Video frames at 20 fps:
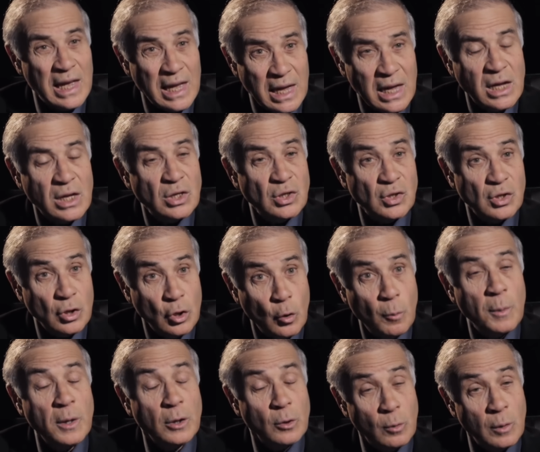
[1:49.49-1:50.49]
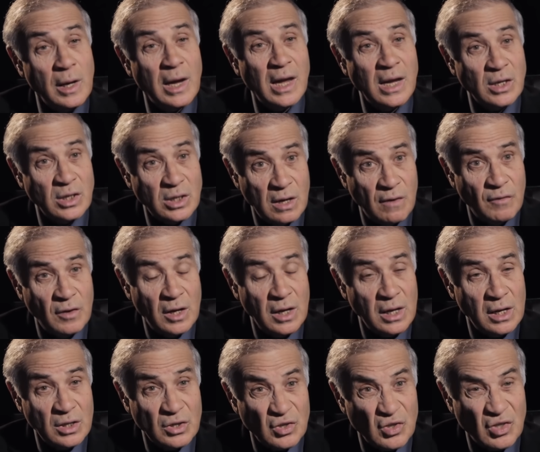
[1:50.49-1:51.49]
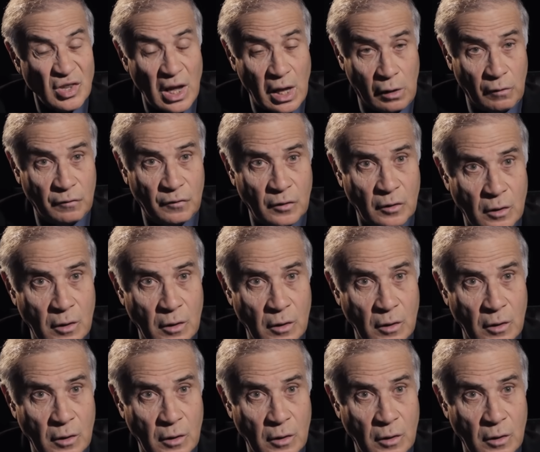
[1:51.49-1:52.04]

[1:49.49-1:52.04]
is human creativity itself.